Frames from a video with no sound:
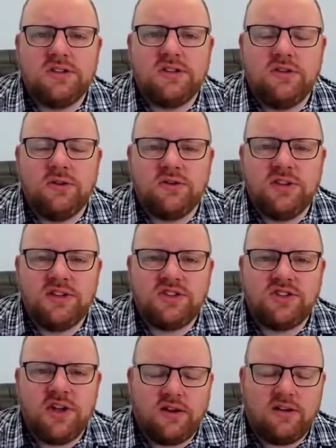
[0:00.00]
you'll need to
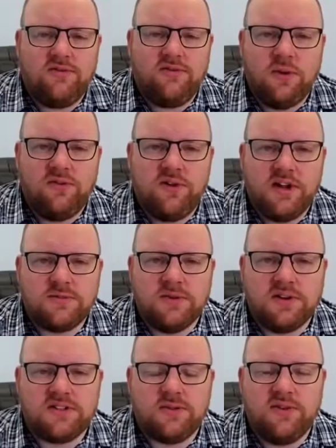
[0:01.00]
check with Facebook
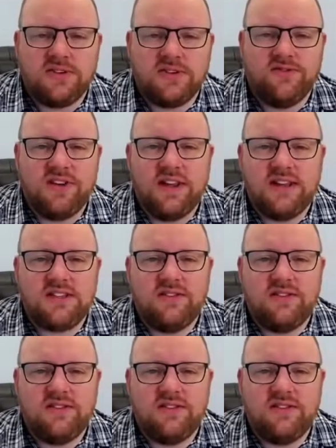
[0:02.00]
as to whether it's a VAT